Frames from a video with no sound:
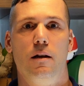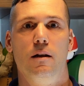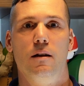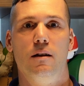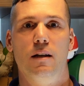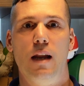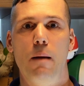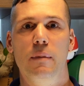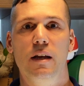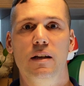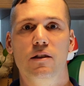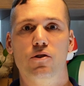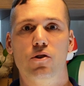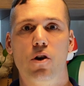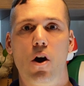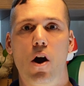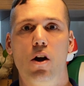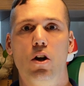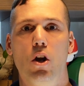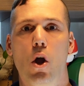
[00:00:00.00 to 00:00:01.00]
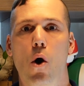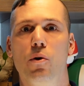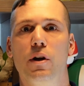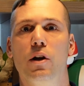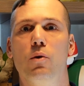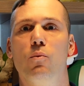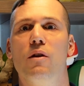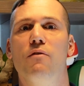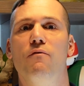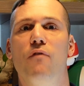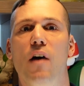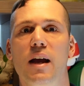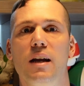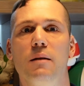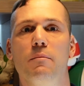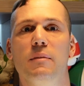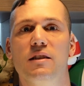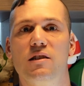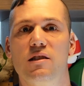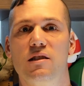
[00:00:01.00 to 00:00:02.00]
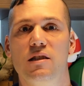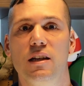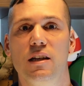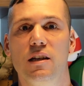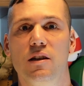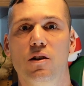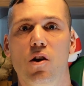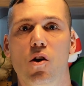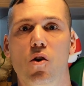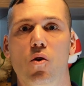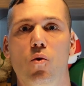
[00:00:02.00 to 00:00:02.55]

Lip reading: Lemons are loaded with vitamin C,